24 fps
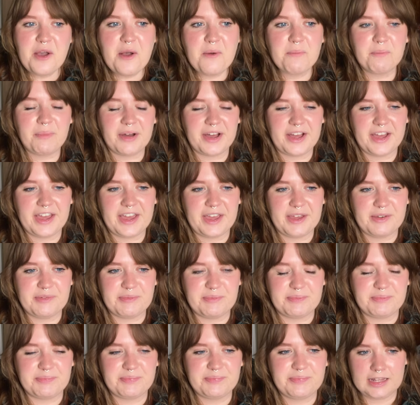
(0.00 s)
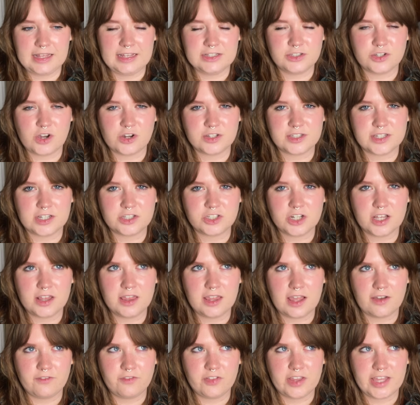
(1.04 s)
But he's got such a
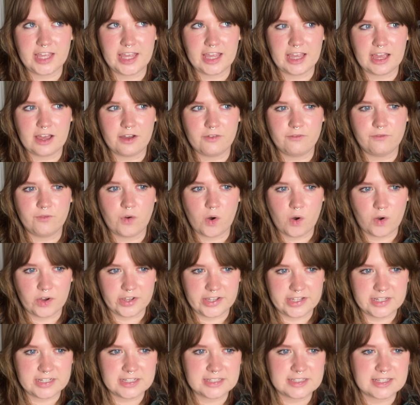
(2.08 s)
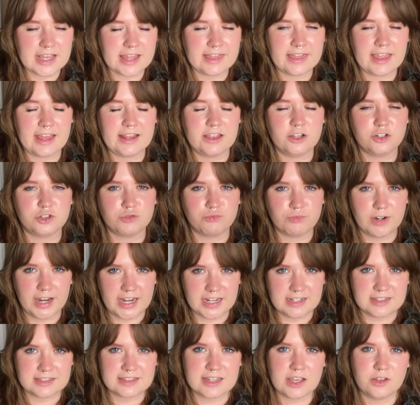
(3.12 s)
lovely voice, and then there's
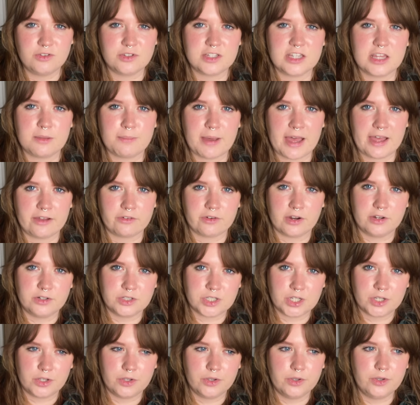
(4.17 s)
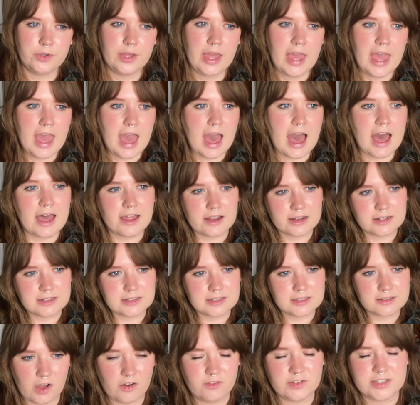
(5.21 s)
rain sounds in the background too.
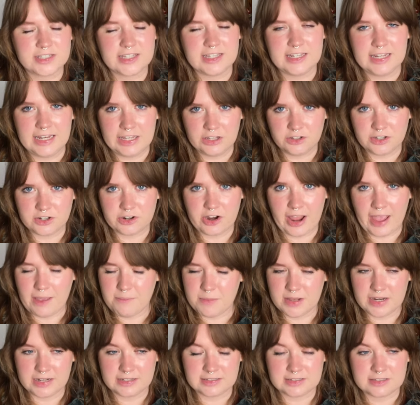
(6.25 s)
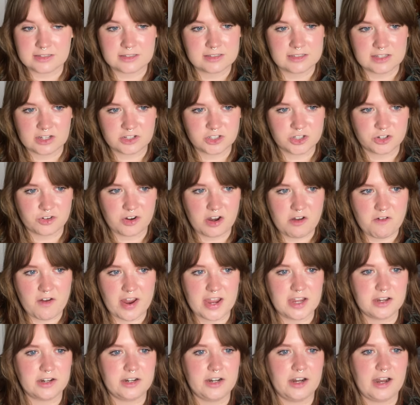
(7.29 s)
And obviously Neil Gaiman is such a great
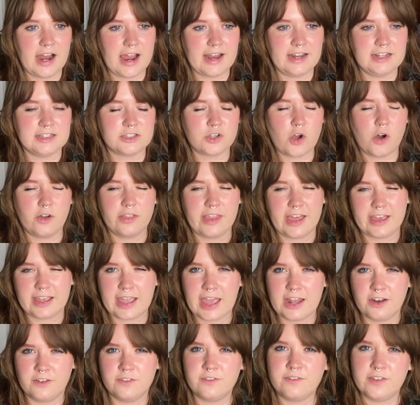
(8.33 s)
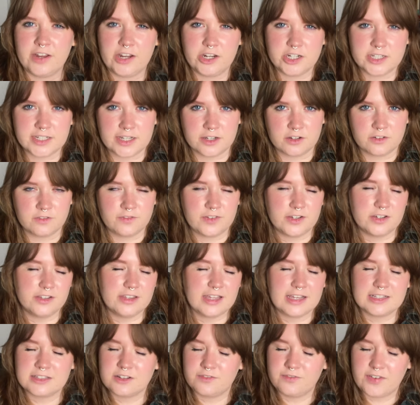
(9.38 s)
writer, and he's got that kind of fairy tale feel
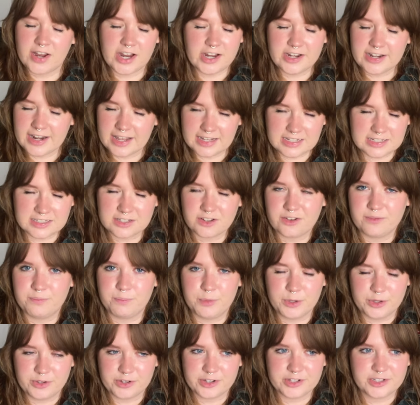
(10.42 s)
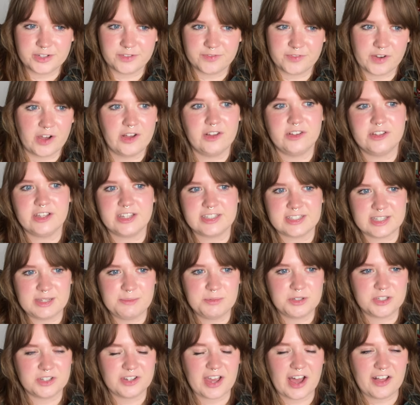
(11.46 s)
that's a very nice book to fall asleep to.